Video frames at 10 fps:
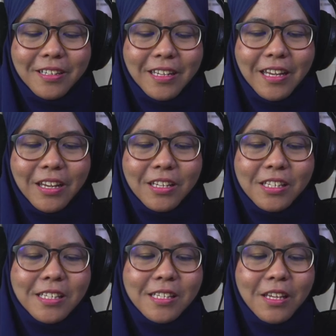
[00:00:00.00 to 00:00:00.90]
Okay,
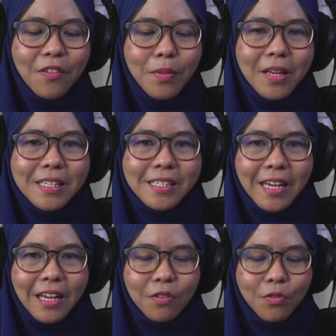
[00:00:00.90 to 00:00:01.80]
just give me a
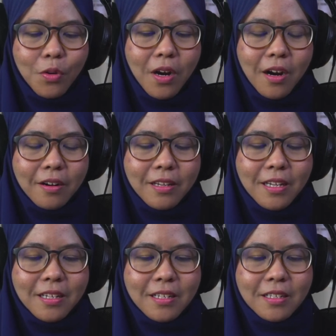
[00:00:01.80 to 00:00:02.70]
second. If you are
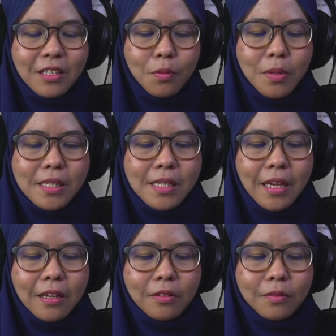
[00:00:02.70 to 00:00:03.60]
here, give me a
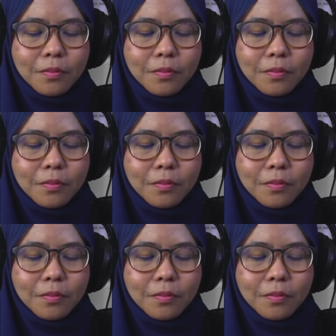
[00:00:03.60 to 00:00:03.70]
second.